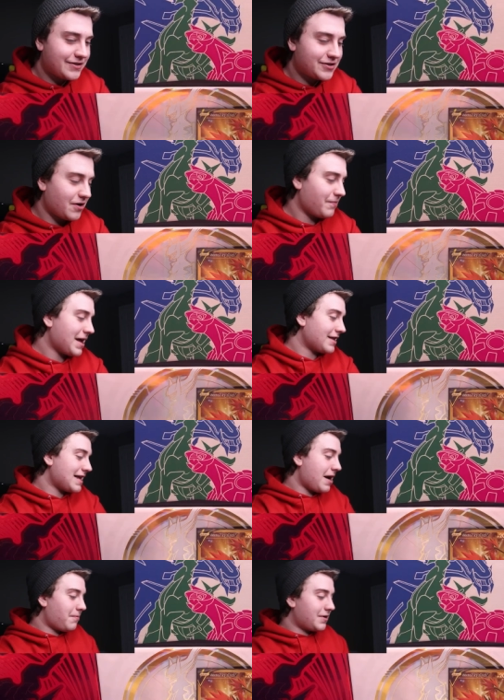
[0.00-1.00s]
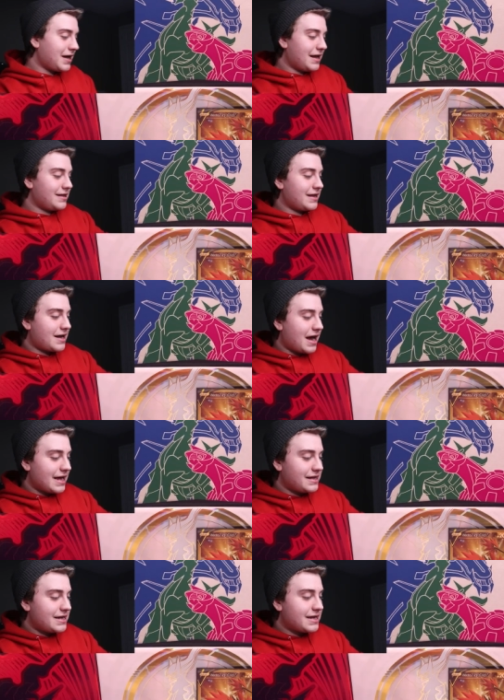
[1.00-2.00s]
So we got that one, and then
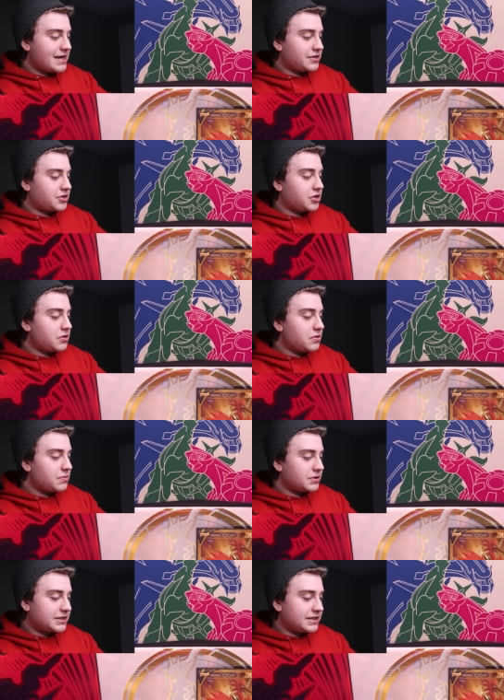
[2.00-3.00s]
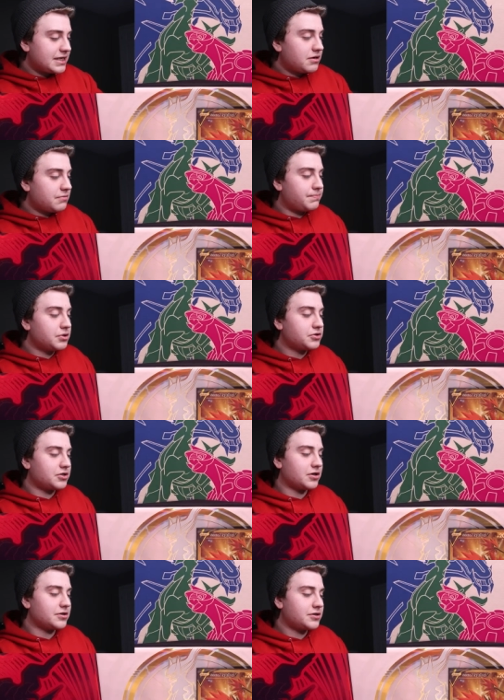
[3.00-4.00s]
I did get two single
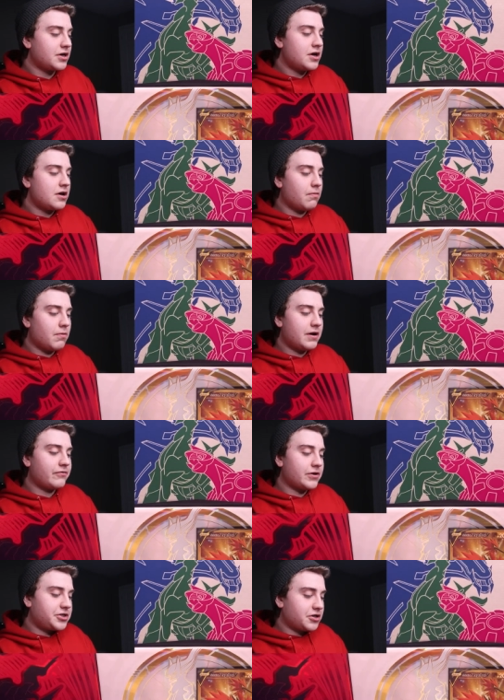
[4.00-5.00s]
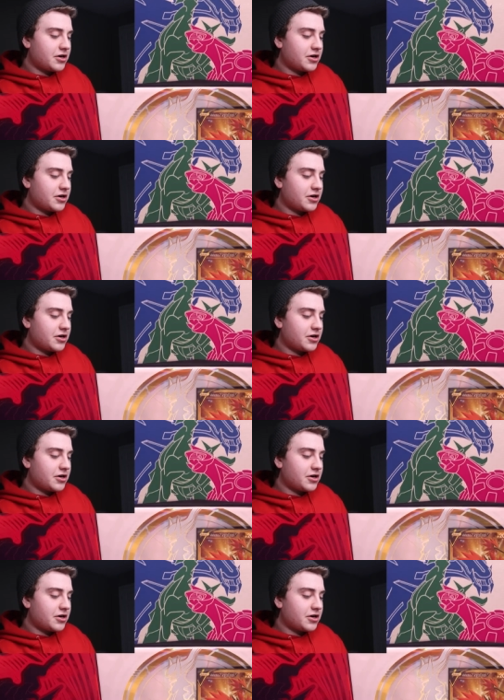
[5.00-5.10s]
boosters one of which you